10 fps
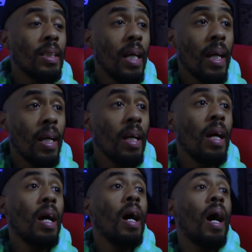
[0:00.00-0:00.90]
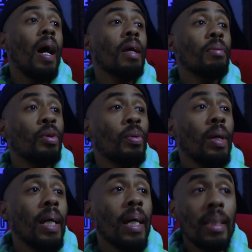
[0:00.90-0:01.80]
today, I am
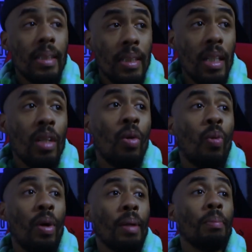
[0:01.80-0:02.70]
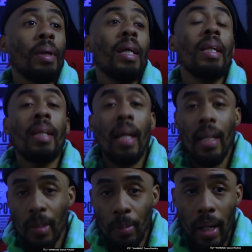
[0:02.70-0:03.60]
doing ITZY WANNABE
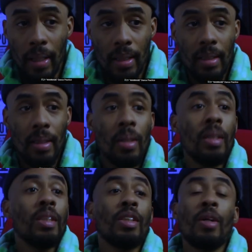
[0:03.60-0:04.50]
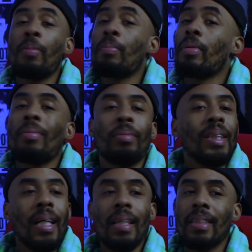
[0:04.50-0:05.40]
dance practice. So I'm
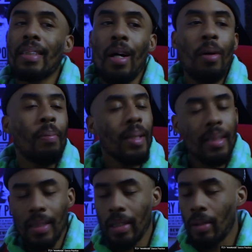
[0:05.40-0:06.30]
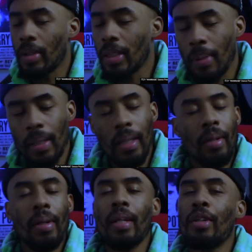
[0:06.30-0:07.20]
checking this out, about to see what it's about to
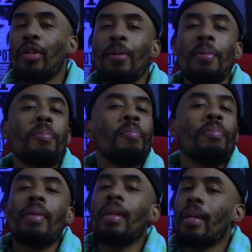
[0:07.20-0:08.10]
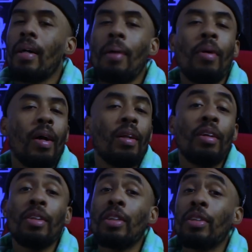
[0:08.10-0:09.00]
get ready to do. I'm already
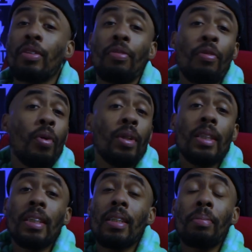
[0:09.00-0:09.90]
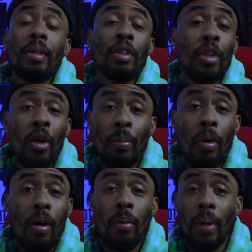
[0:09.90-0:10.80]
looking forward to something dope
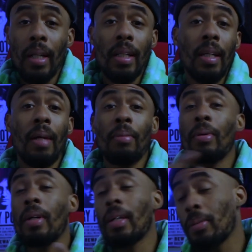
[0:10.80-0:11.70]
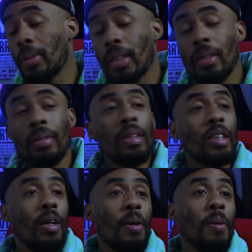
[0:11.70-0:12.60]
already, to keep it one hundred with you.
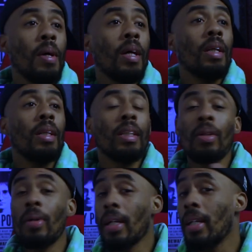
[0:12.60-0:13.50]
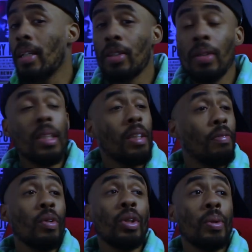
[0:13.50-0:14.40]
So let's go and get into this.
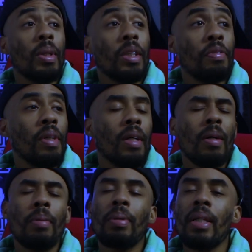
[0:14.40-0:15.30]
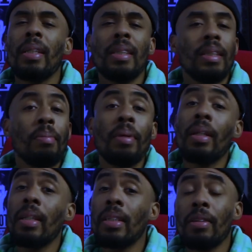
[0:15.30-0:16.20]
If you enjoyed this video, please send me
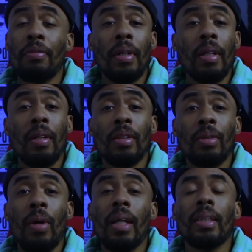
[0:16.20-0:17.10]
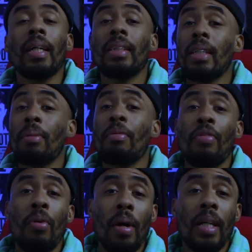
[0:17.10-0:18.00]
a list of videos to watch. Like I said
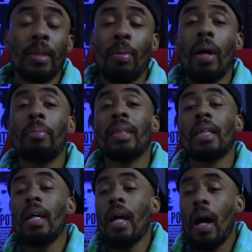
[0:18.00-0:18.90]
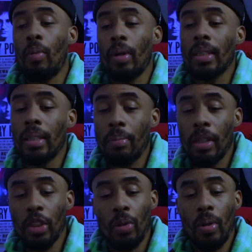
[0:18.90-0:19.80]
before, as promised, I wanted to
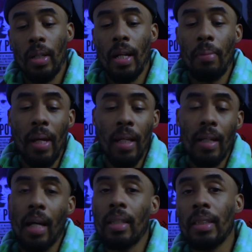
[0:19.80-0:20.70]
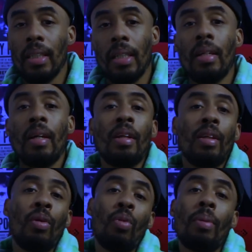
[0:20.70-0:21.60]
make sure that I'm acknowledging
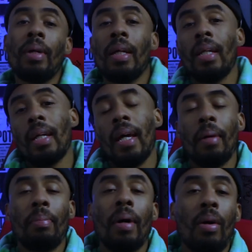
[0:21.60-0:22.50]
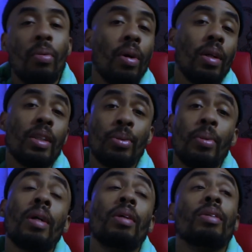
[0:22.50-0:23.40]
the women in the K-pop world as
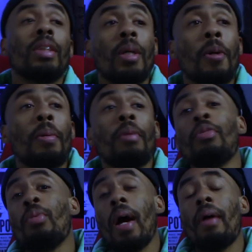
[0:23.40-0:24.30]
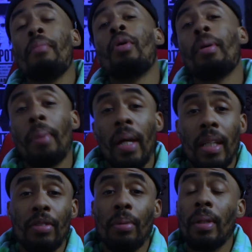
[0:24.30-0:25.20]
well. So if you have more
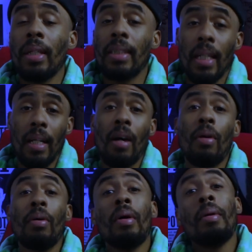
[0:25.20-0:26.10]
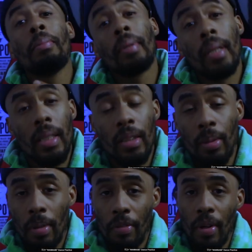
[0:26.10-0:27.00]
bands for me to check out, please
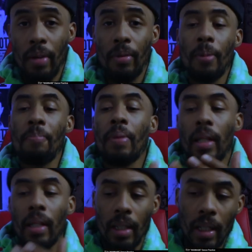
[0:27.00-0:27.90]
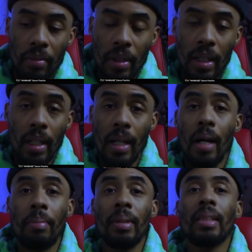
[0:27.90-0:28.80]
do me a favor, leave it in the
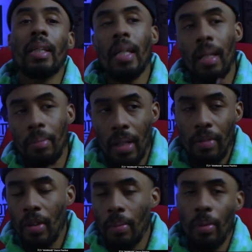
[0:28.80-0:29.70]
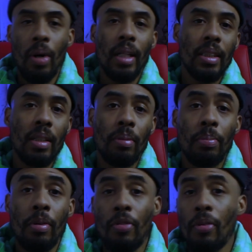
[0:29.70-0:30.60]
comments, and I'm definitely gonna be watching
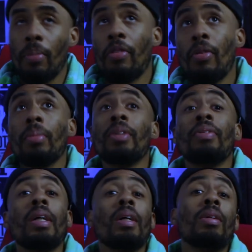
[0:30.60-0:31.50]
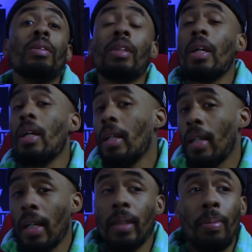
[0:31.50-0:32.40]
the performance videos,
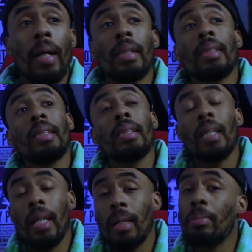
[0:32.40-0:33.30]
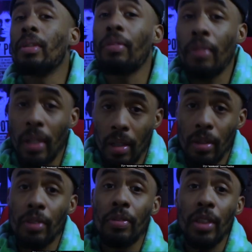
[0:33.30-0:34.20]
dance practices, and music
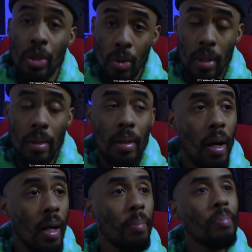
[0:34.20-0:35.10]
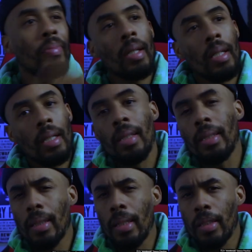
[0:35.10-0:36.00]
videos for sure. All right,
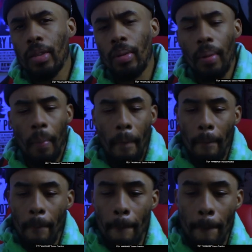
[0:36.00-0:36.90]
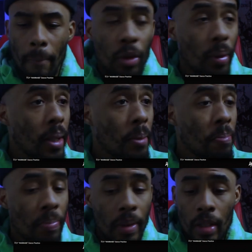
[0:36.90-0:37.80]
let's get into it. Three,
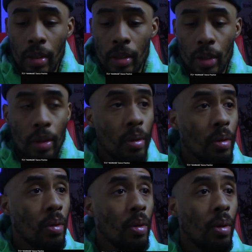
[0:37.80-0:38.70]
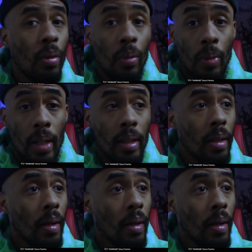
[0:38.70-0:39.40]
two, one.